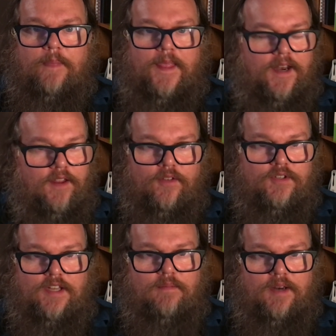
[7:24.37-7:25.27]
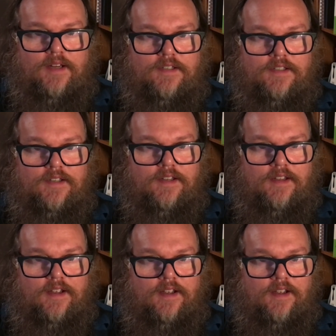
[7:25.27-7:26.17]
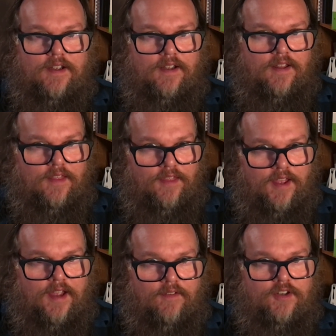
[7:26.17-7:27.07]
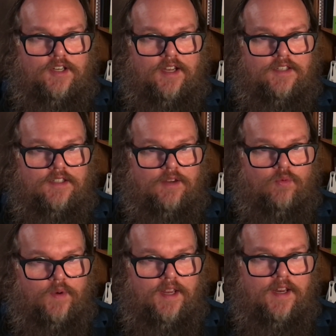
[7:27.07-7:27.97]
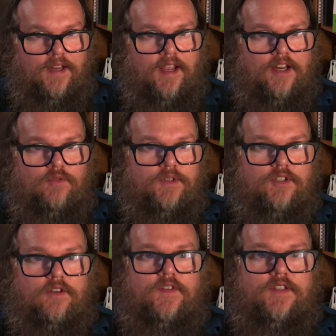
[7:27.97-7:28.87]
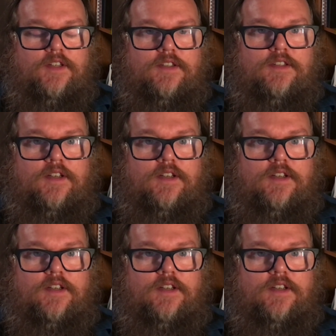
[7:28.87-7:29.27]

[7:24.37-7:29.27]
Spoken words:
And in those 10 minutes, they have a chance to re-engage with services